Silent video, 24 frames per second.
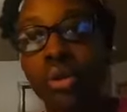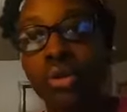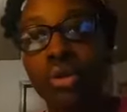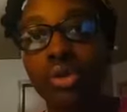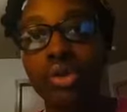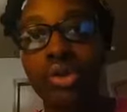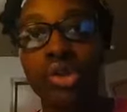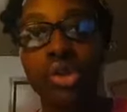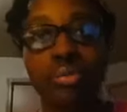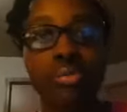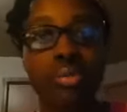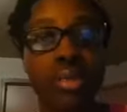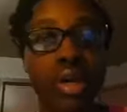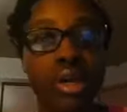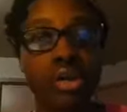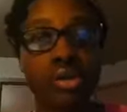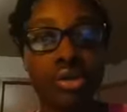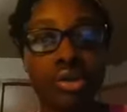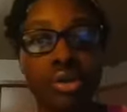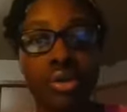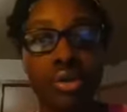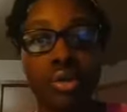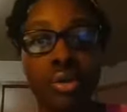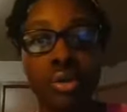you should
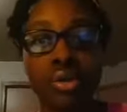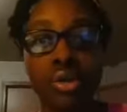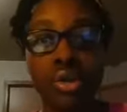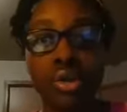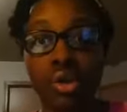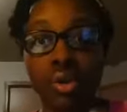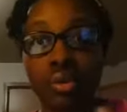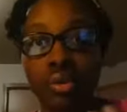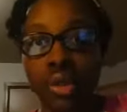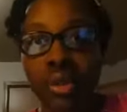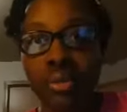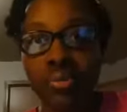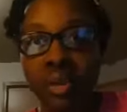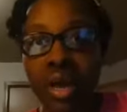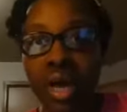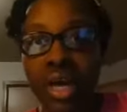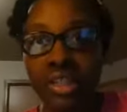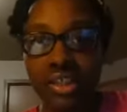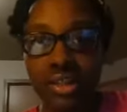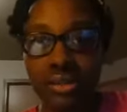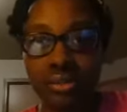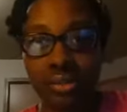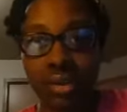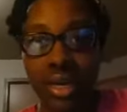measure your
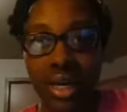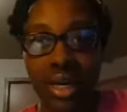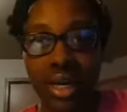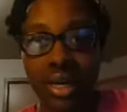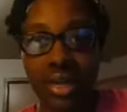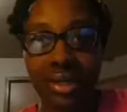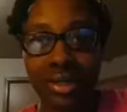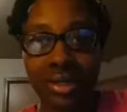response rate,